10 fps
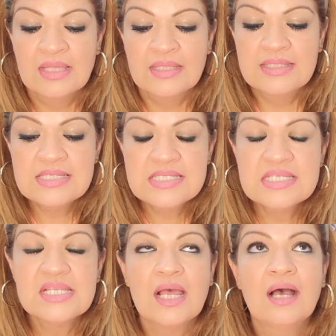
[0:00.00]

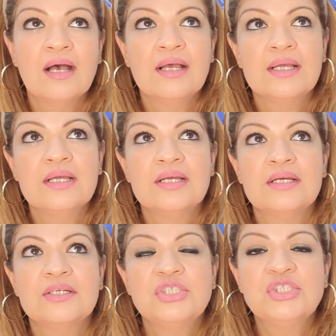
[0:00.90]
This
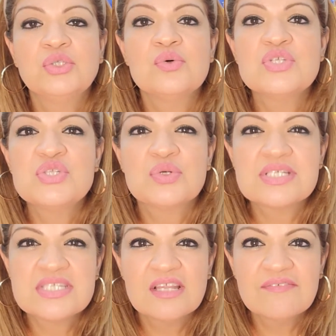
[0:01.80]
shows your
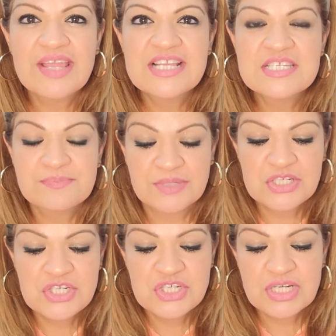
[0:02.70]

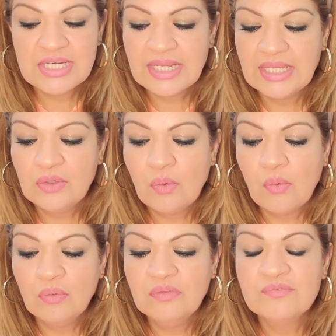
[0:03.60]
self-expression in
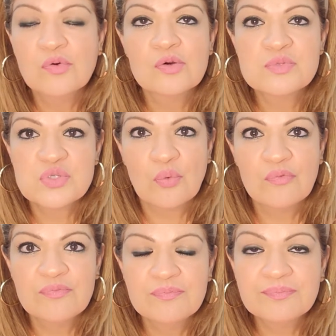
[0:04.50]
all forms
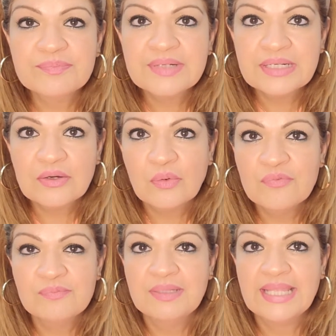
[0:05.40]
of
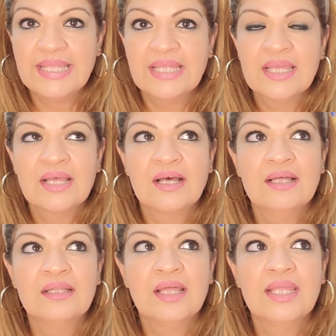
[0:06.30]
play.
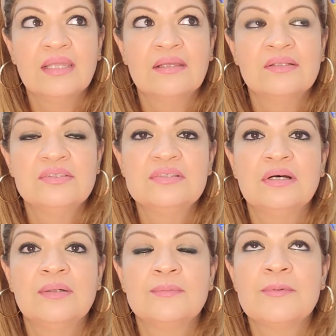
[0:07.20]

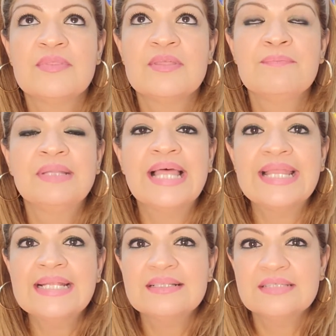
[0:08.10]
The
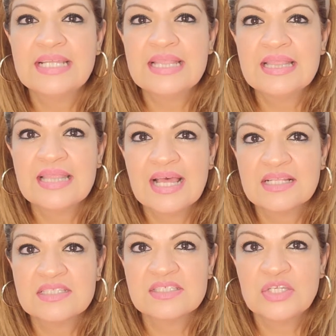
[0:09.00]
planet in
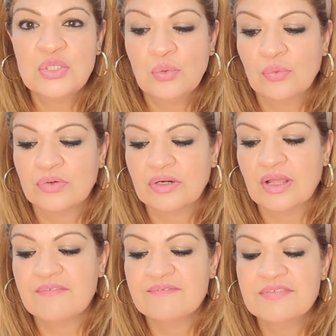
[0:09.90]
that your
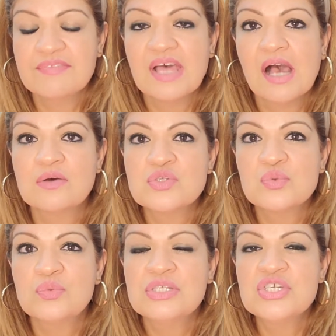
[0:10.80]
fifth house
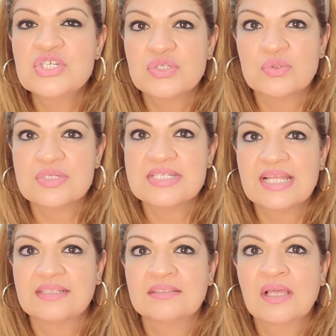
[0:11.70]
will shows that